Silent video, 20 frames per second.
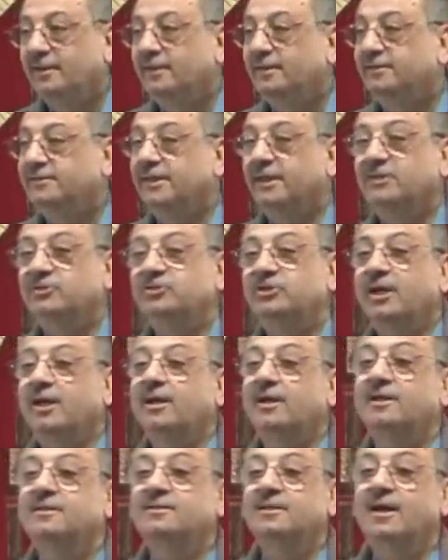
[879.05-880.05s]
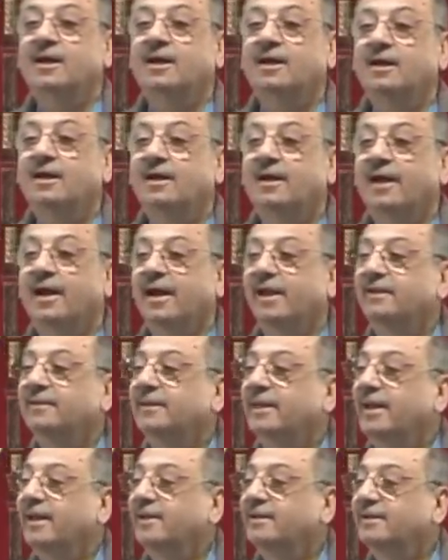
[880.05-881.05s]
Then shakata. And
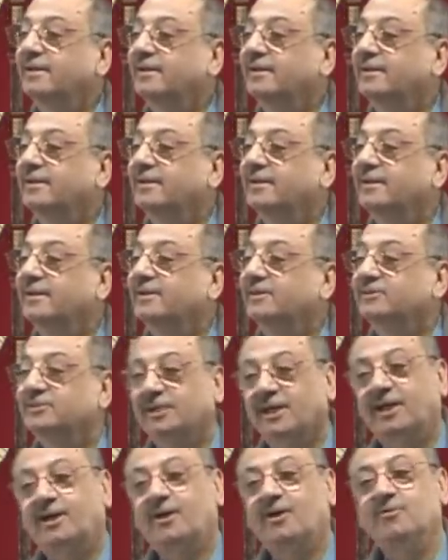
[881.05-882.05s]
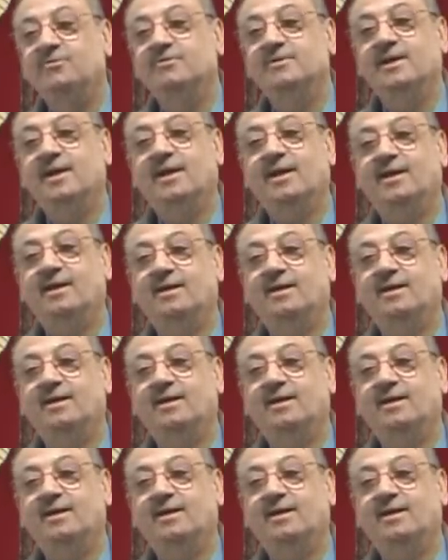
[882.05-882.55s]
then shakauna.